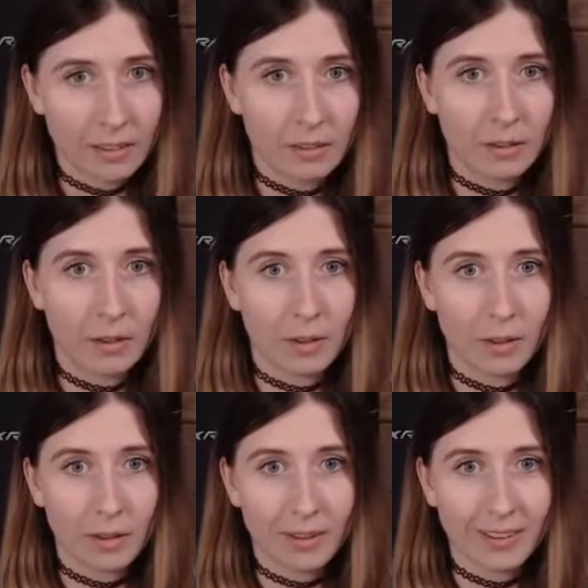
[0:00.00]
Hey
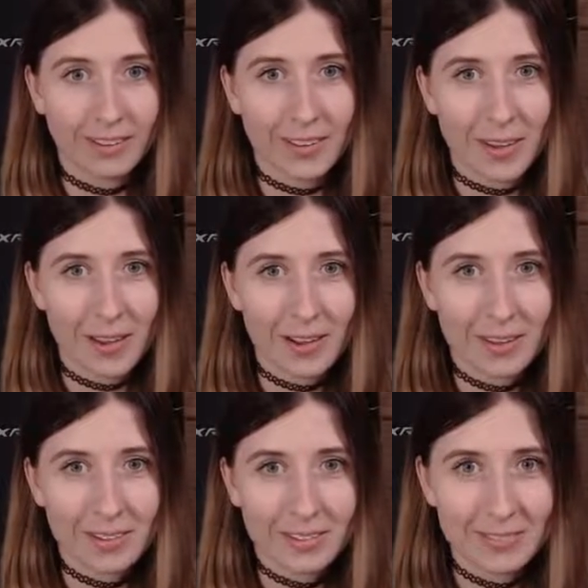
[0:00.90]
Maaya, I
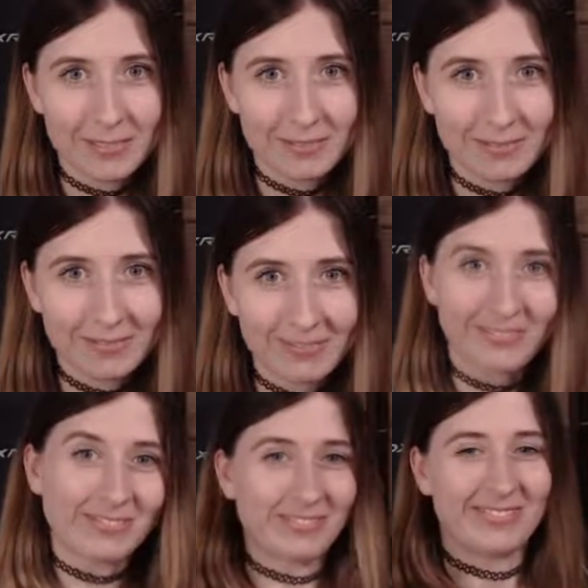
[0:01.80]
hope you're having an
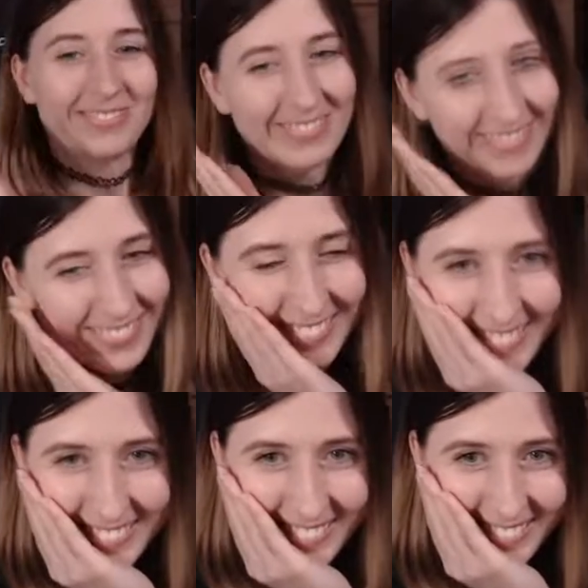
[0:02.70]
amazing day
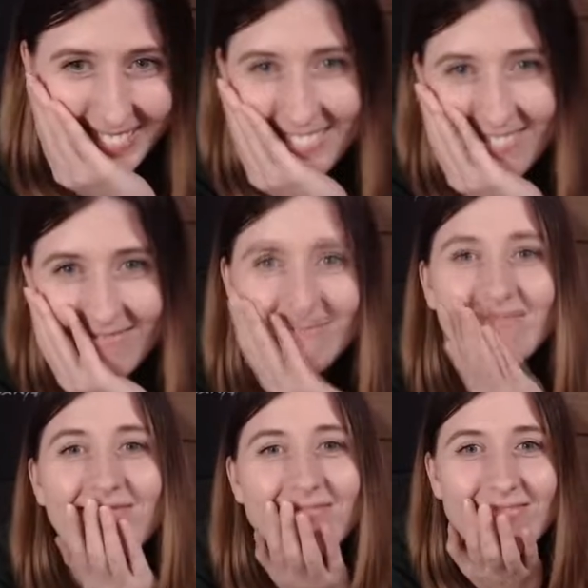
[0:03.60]
after you read
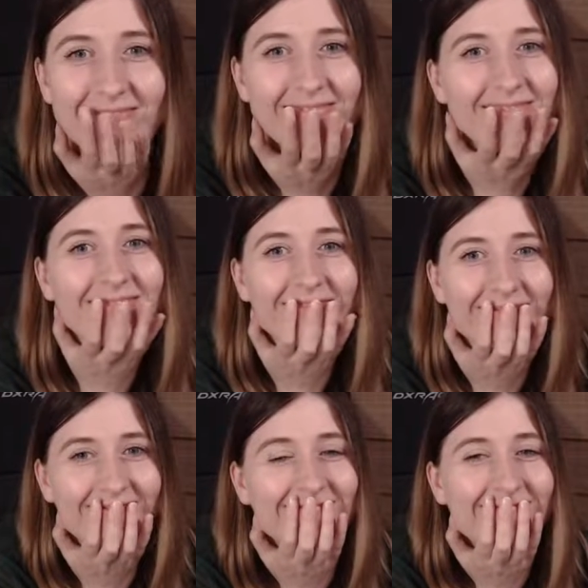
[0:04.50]
possibly
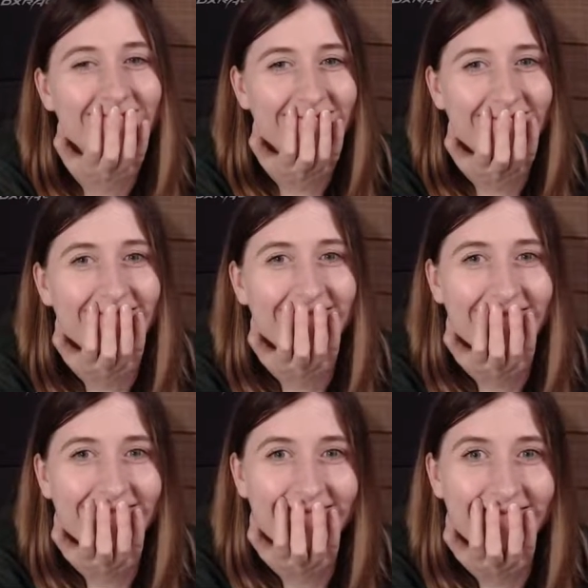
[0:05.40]
shit ton of messages
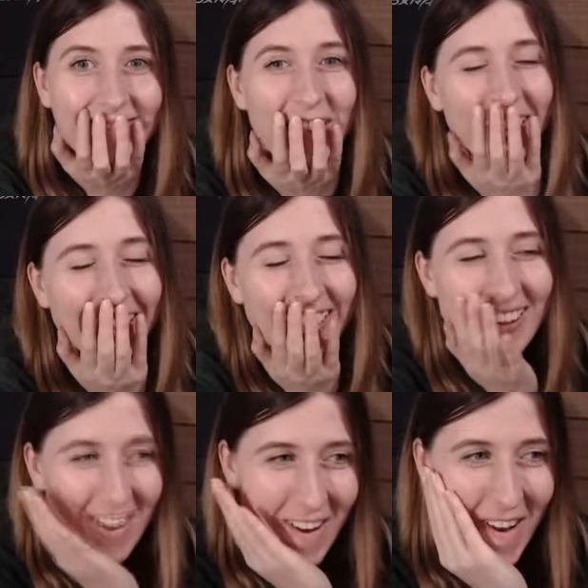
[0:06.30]
and a lot
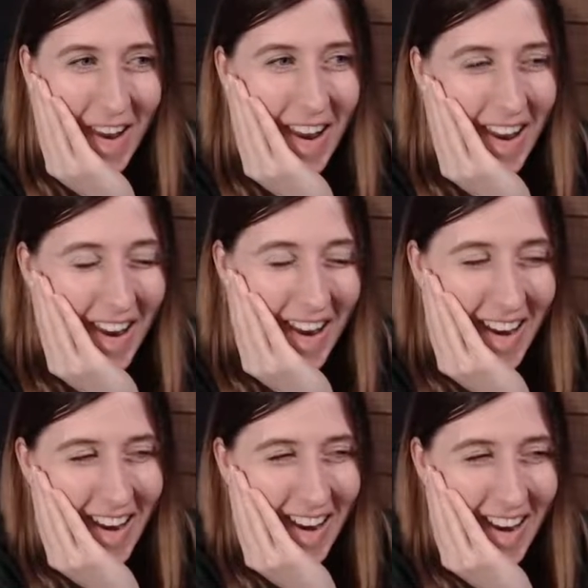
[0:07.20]
of videos.
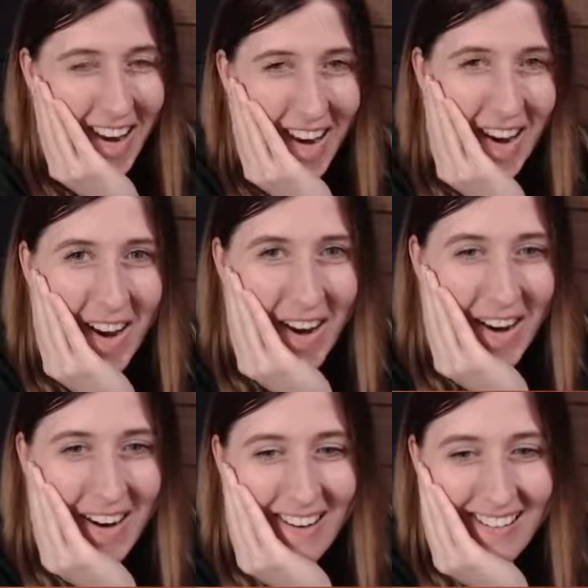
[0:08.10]
Uh, I
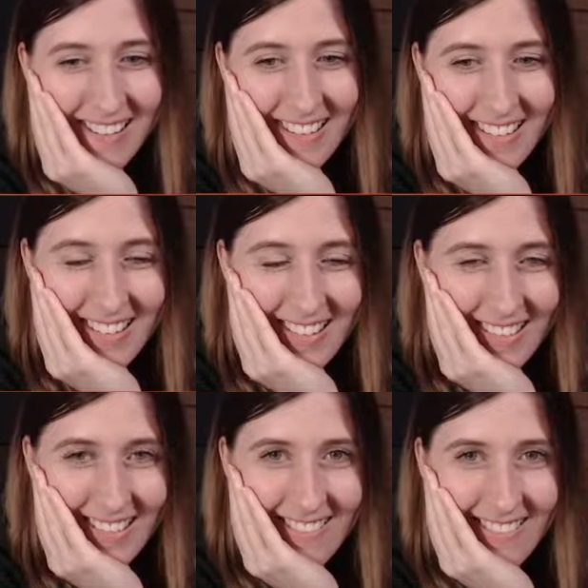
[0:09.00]
hope that today
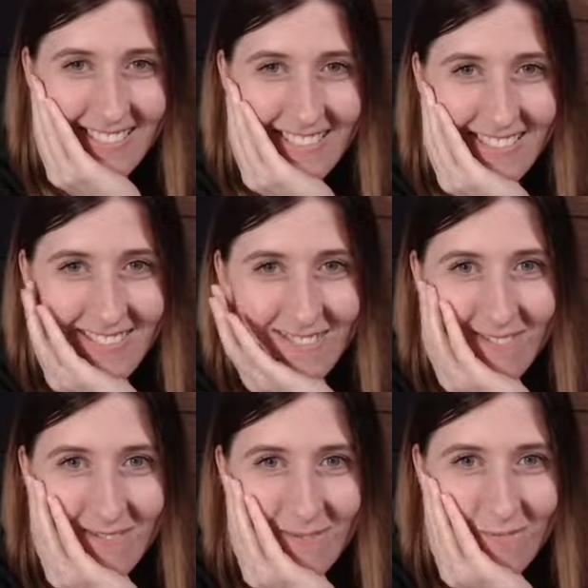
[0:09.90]
is treating you well.